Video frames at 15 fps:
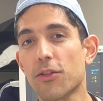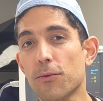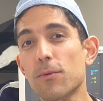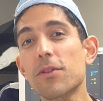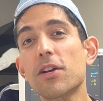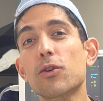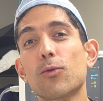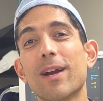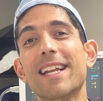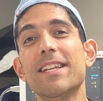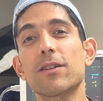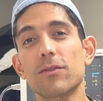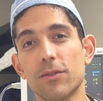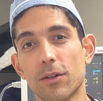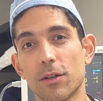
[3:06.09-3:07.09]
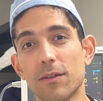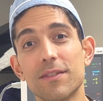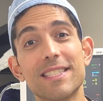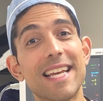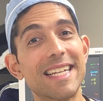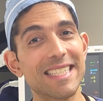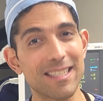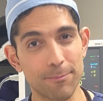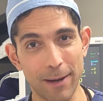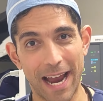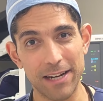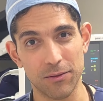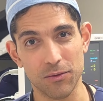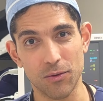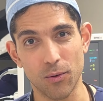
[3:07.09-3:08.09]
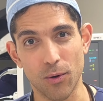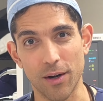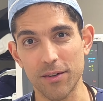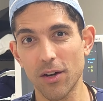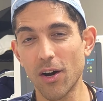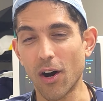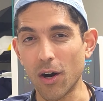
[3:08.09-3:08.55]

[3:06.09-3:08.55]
Through the cranial nerves and spinal cord,